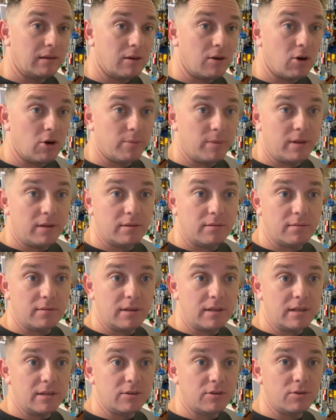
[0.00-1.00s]
the army
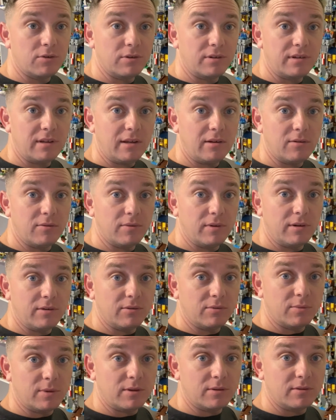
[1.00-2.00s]
in its current state over here
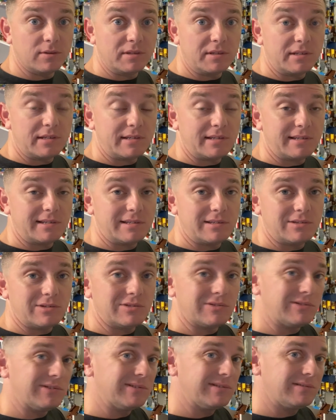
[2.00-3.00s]
as well,
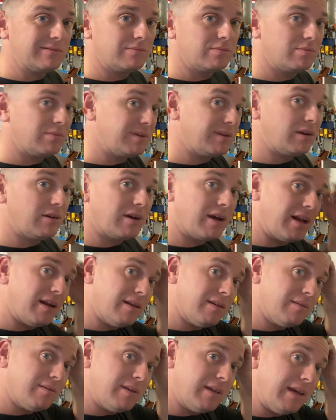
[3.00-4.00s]
just so they're kind
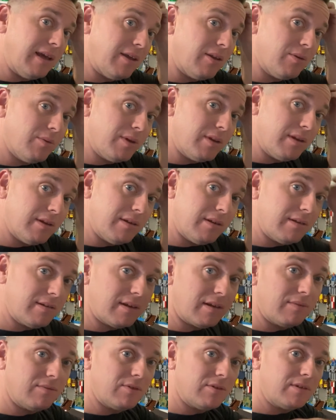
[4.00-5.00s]
of together with it
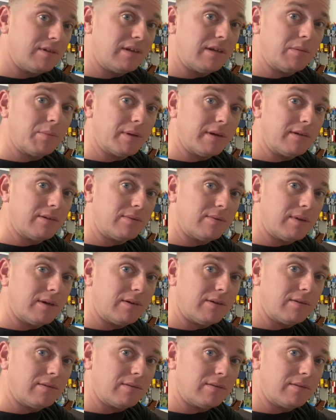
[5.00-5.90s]
instead of just in a place over there